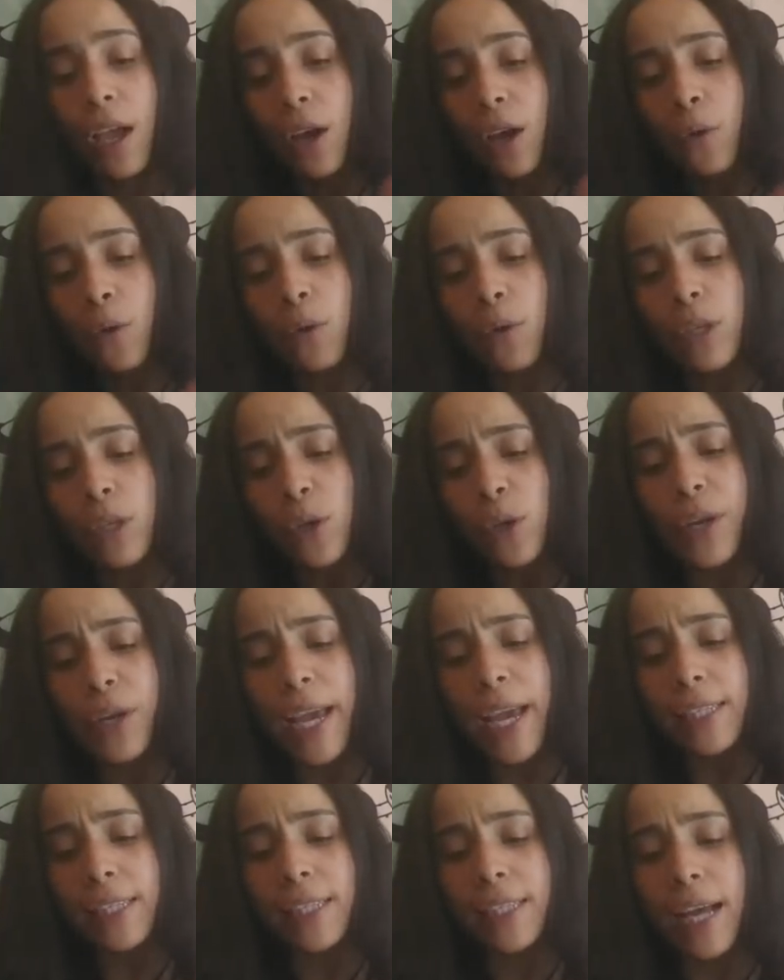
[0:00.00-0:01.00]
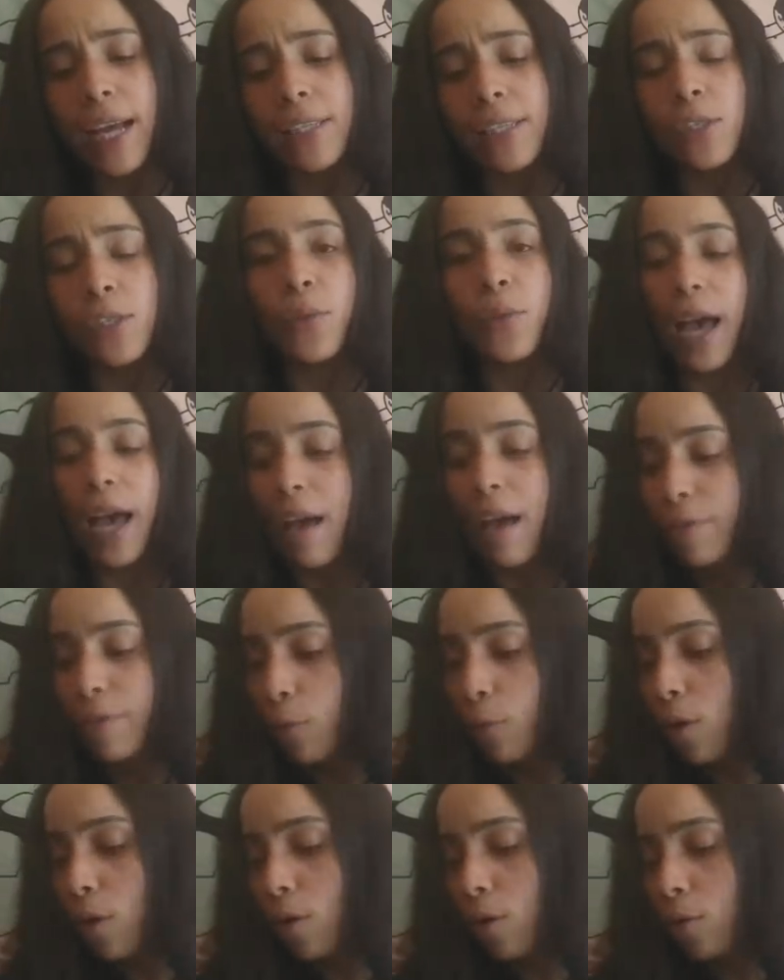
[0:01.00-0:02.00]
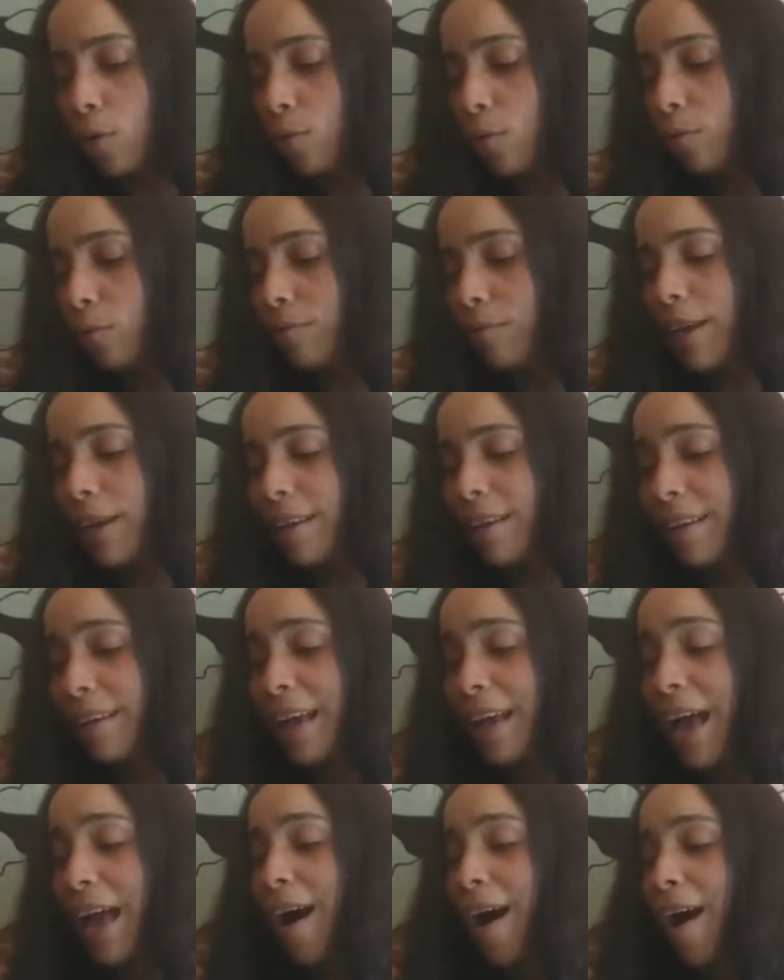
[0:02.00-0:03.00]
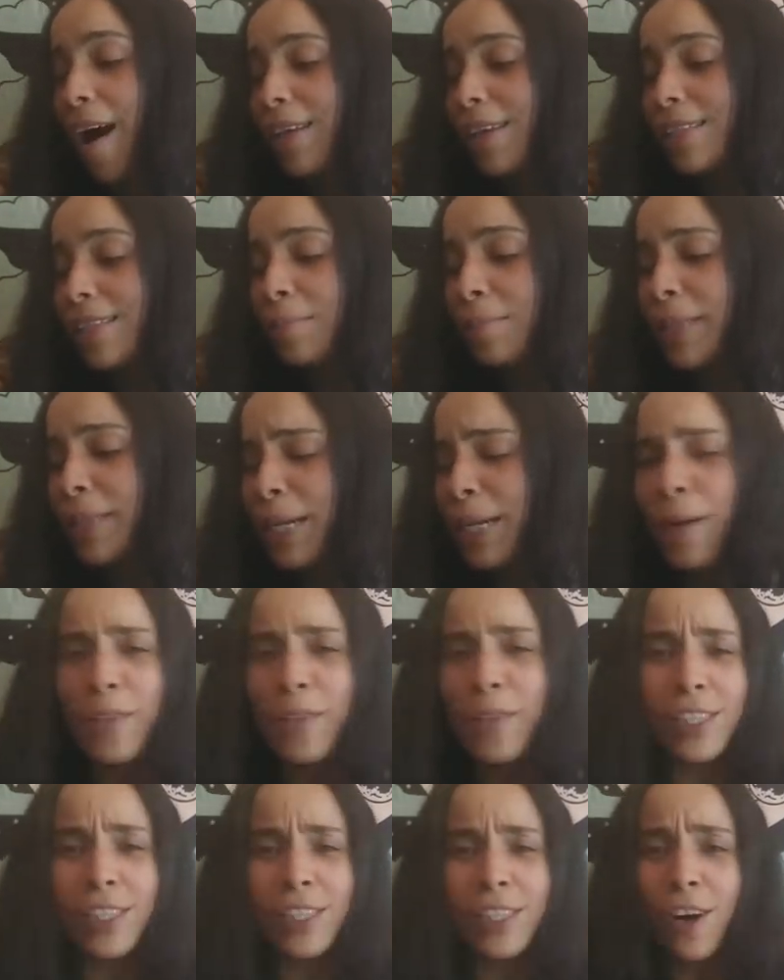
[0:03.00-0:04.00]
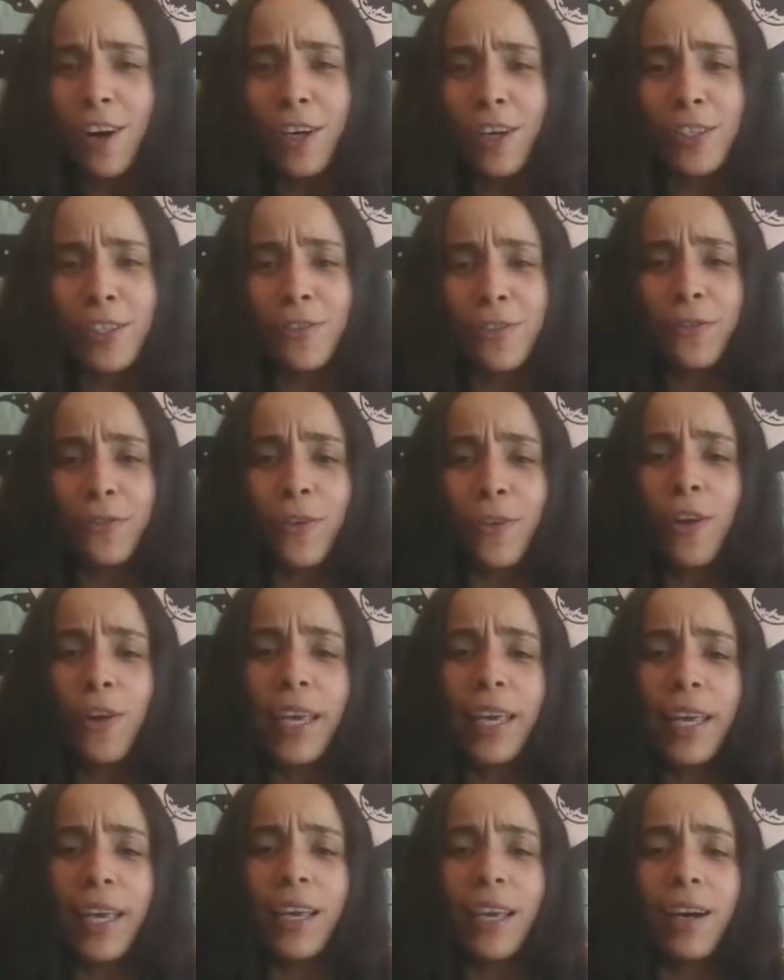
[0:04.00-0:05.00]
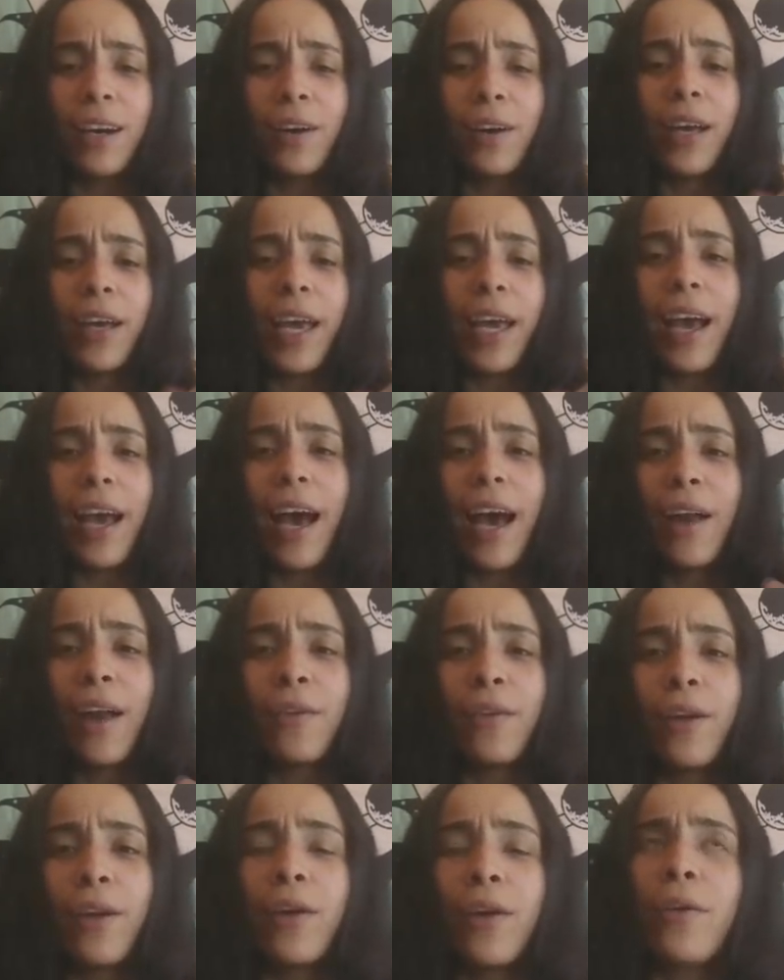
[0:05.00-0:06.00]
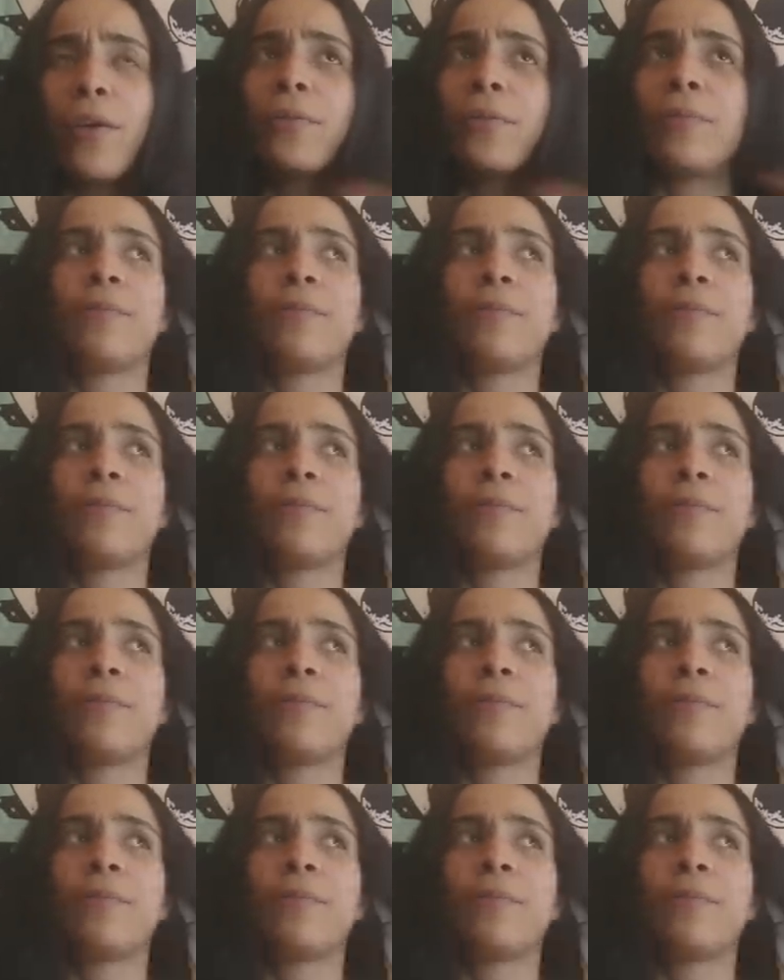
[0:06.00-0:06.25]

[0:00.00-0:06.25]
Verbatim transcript: What zodiac signs do we have? Whoa. Something about these cards falling, okay? I don't know.